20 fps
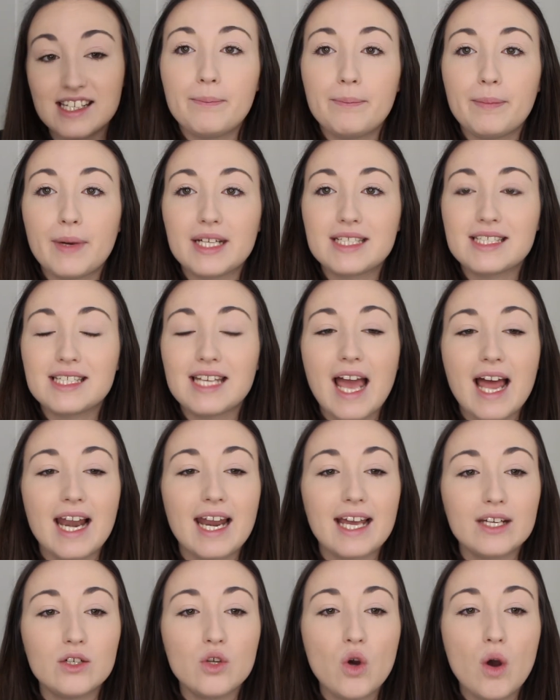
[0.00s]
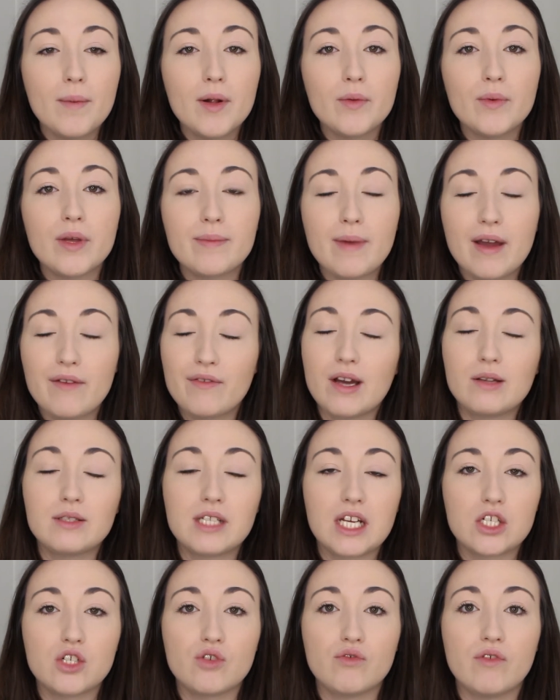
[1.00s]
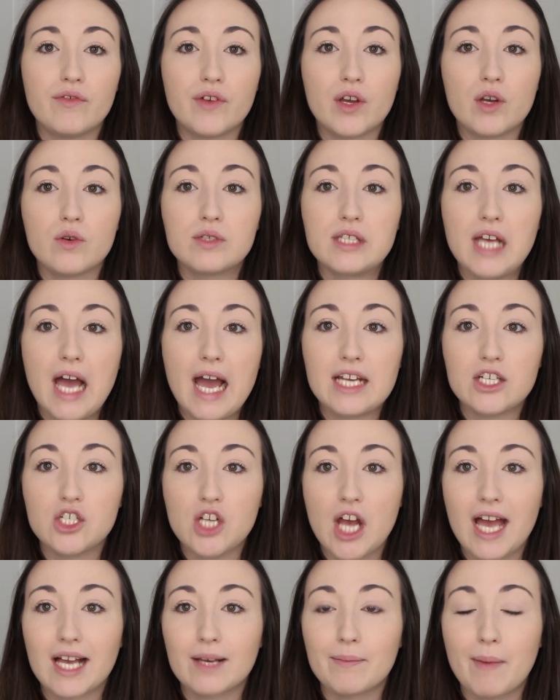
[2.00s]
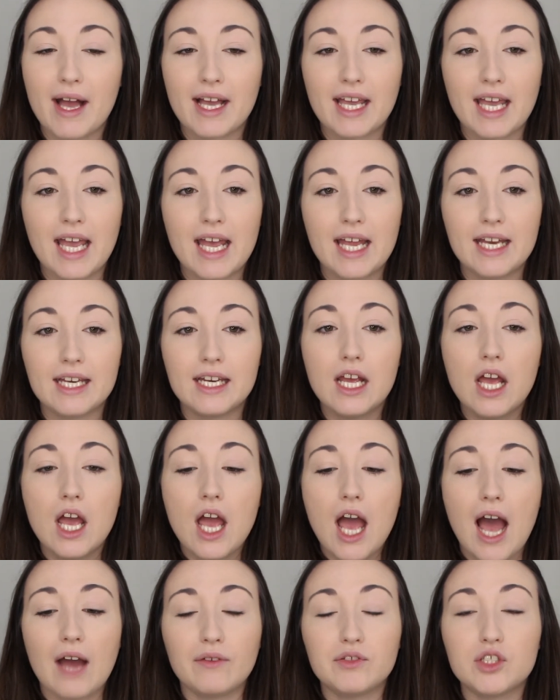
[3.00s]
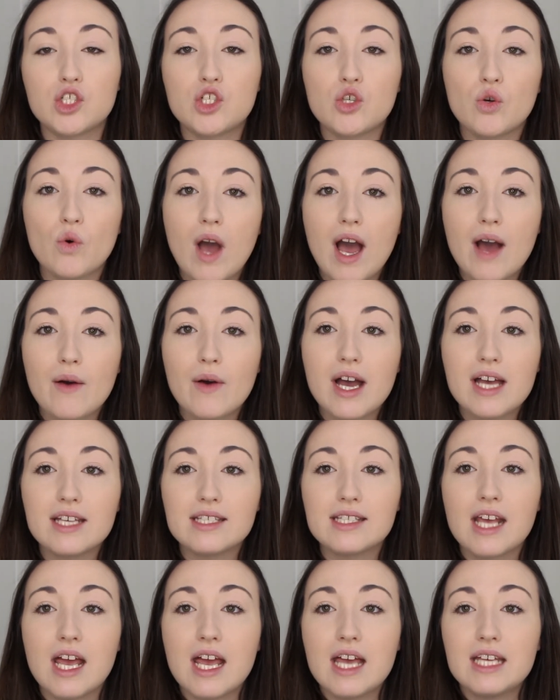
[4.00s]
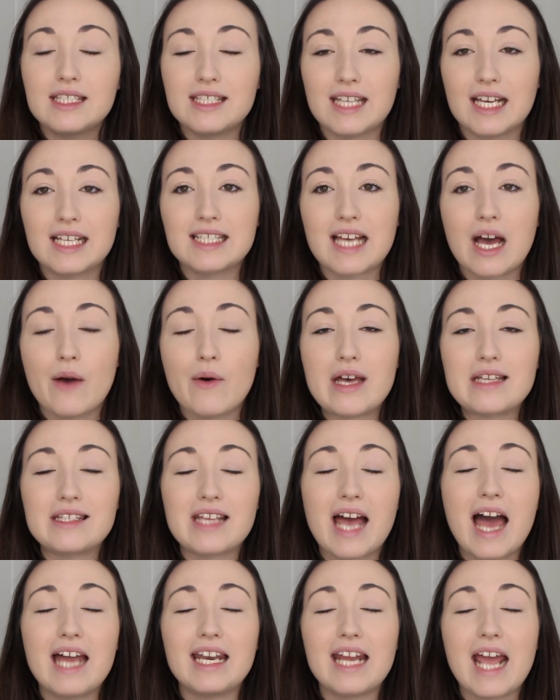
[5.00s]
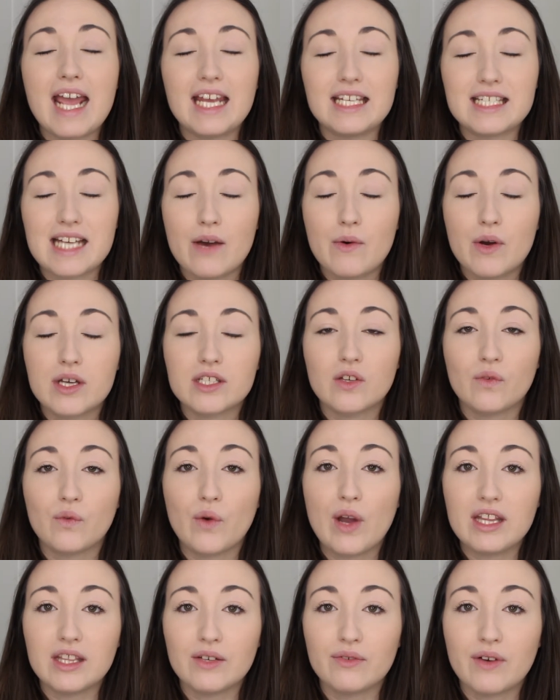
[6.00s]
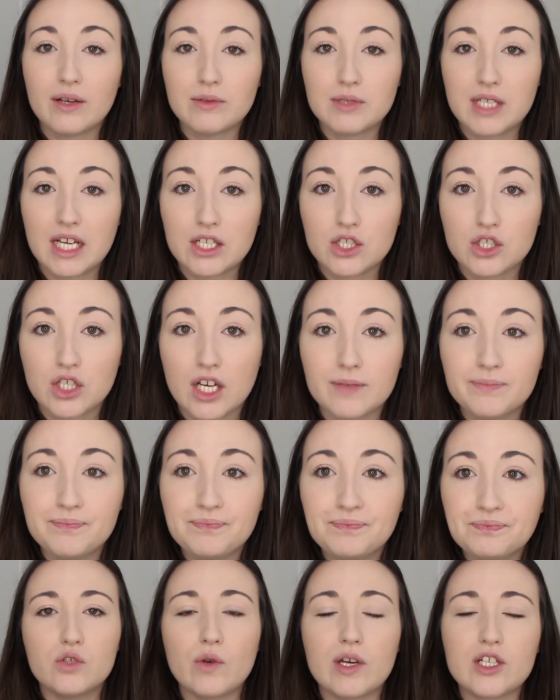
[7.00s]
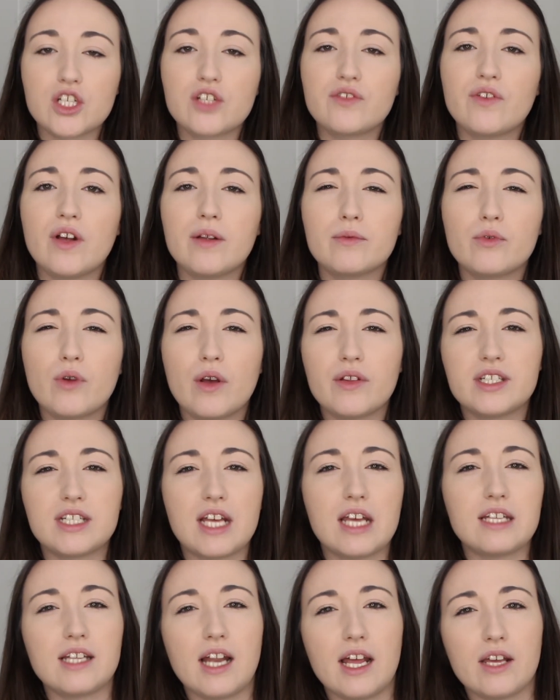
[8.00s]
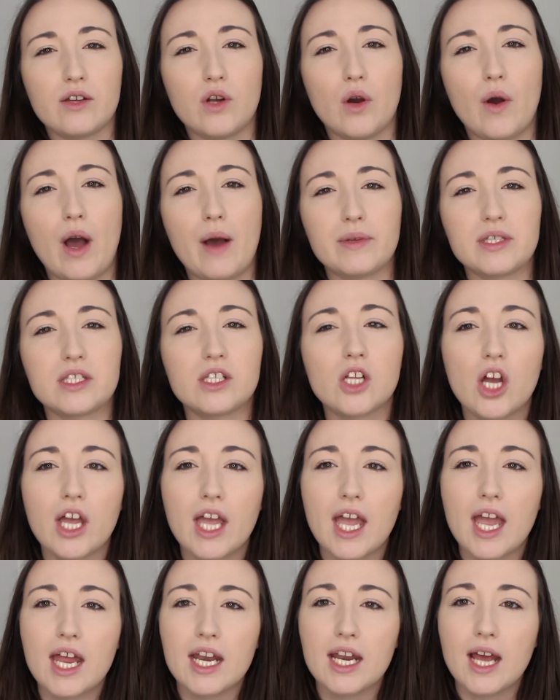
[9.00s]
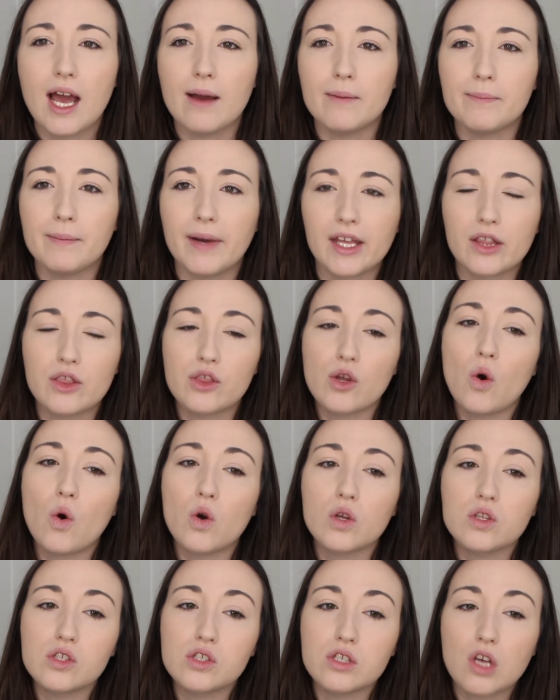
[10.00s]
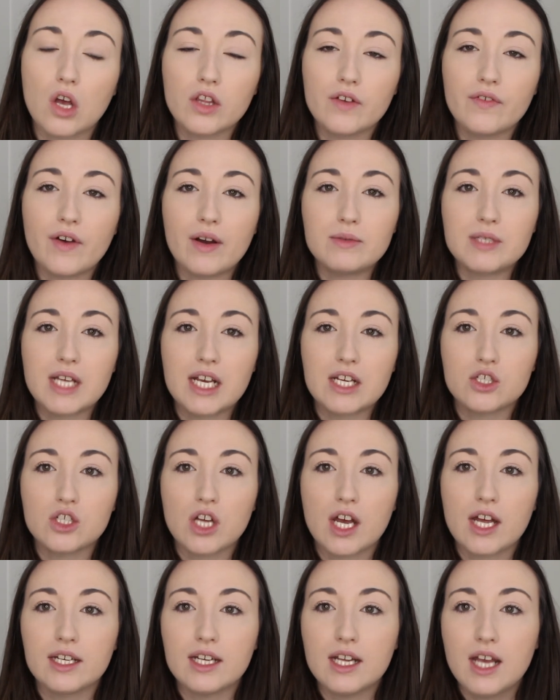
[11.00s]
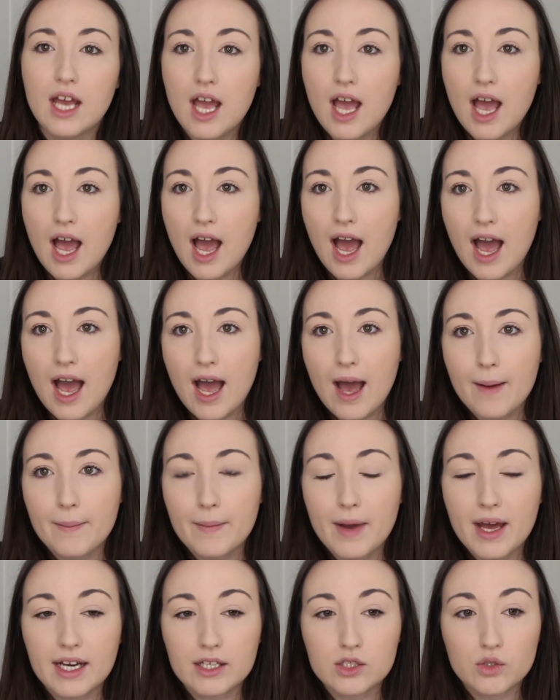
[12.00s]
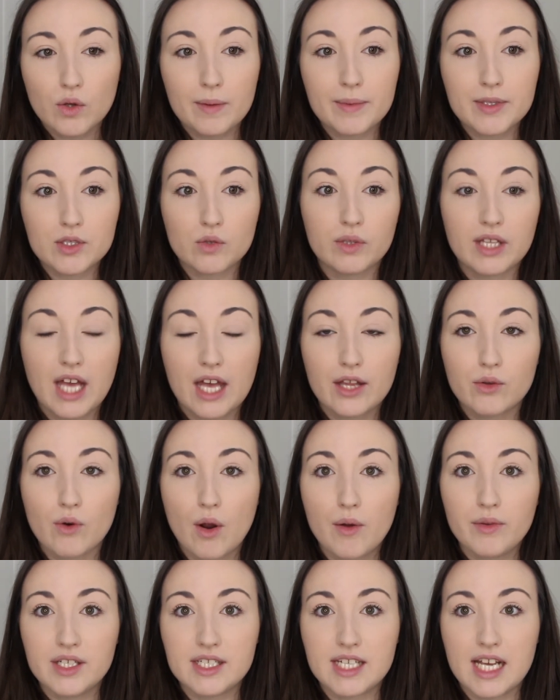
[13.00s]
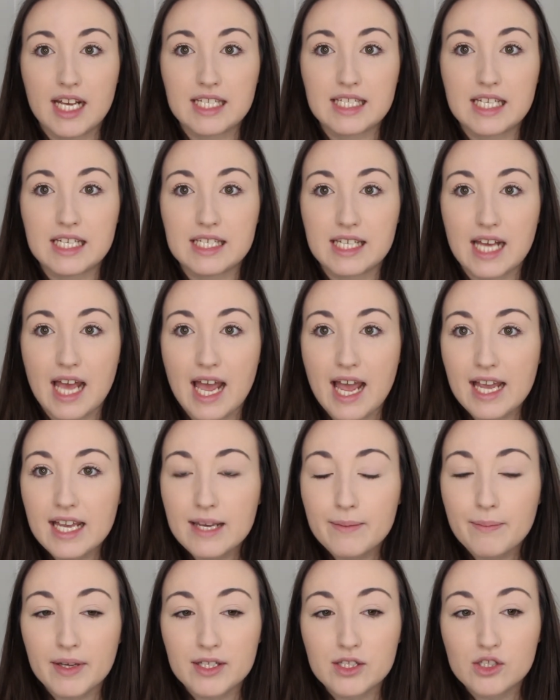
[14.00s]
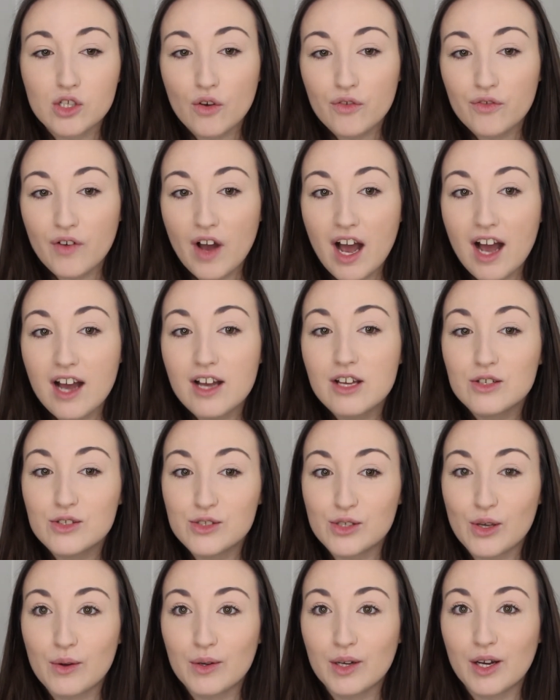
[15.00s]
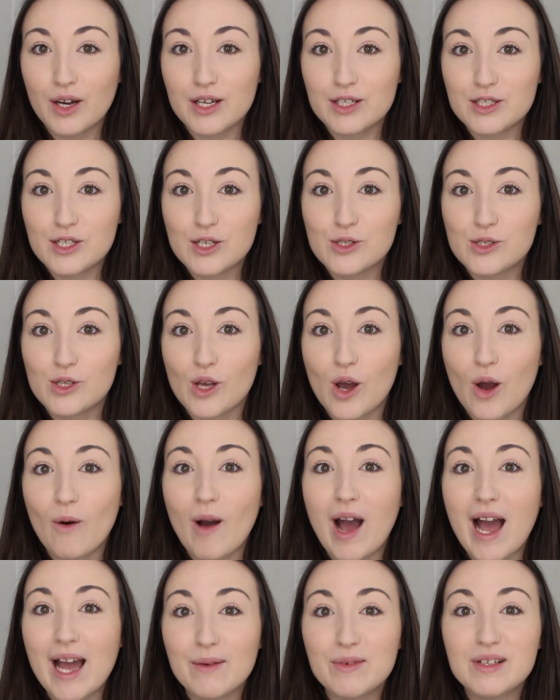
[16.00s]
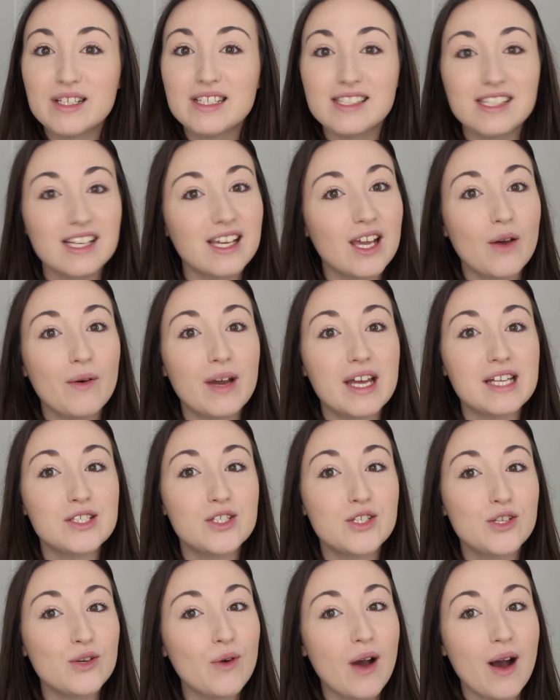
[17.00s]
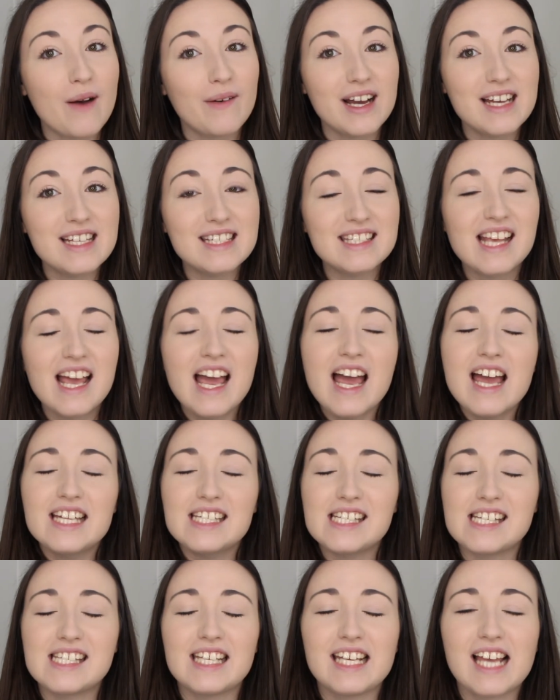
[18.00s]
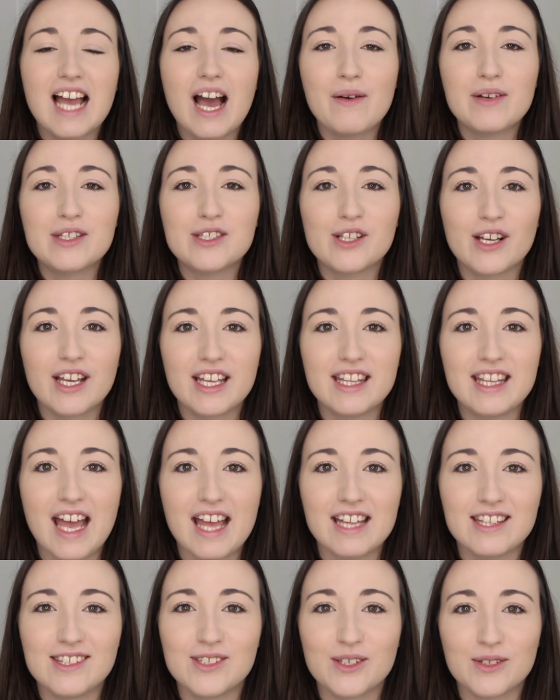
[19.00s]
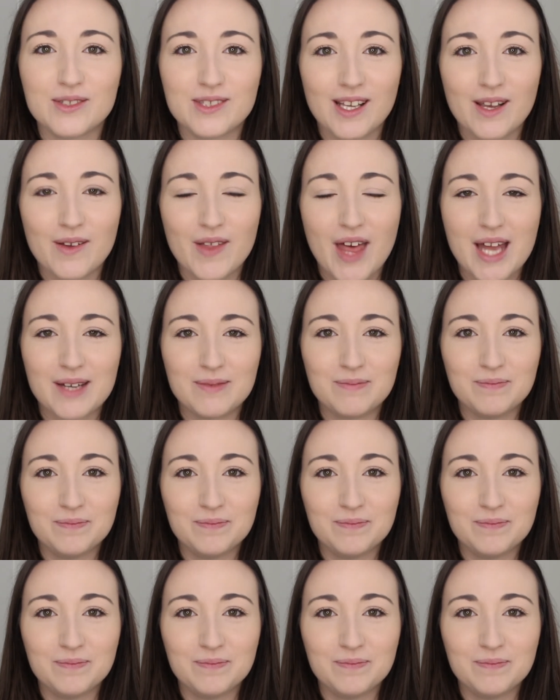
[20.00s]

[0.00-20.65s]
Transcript: But yeah, like normal with my foundation reviews, I check back in after 2 hours, 6 hours and 8 hours of wearing the foundation. So I just film throughout the day to let you know how it's looking and my thoughts on the foundation. And so I'll be doing that throughout the day today. But so far so good. So I will see you in 2 hours to see how it's looking then. So see you then.